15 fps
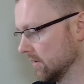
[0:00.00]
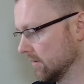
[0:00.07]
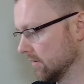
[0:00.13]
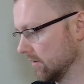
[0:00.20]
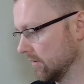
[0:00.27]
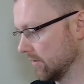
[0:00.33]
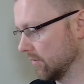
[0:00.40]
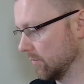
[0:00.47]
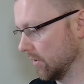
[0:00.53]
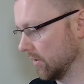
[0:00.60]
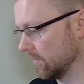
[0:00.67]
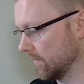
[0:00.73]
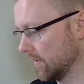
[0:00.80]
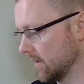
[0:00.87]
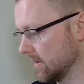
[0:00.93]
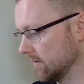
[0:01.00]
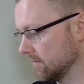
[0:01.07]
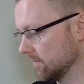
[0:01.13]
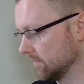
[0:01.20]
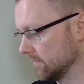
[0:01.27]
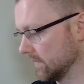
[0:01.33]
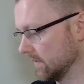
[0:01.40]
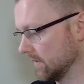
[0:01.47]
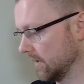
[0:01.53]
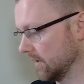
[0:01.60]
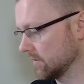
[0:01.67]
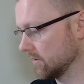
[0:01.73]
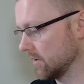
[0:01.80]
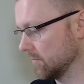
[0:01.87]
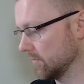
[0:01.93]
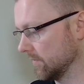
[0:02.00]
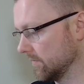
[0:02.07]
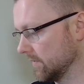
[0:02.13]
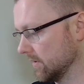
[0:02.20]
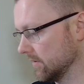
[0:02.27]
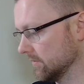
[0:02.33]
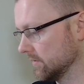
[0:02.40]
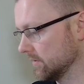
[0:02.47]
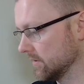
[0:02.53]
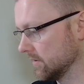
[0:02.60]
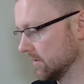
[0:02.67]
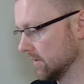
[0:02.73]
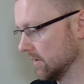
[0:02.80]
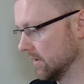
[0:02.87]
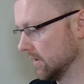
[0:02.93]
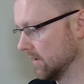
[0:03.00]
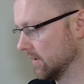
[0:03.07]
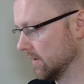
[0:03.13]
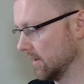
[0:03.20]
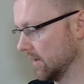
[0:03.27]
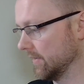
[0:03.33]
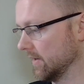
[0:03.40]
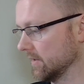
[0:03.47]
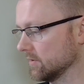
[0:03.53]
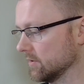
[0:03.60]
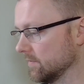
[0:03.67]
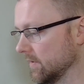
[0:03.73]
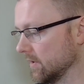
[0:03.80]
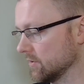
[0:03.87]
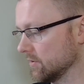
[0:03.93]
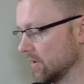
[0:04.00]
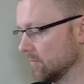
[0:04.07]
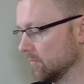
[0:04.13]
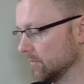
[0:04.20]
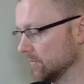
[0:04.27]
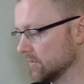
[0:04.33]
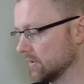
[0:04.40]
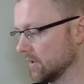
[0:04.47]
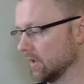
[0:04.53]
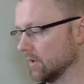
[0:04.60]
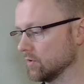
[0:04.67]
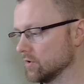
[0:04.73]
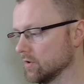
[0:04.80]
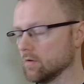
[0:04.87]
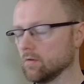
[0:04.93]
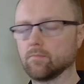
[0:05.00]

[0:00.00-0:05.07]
are going to work fine. The next couple of fields, and that's us finished the upload stage.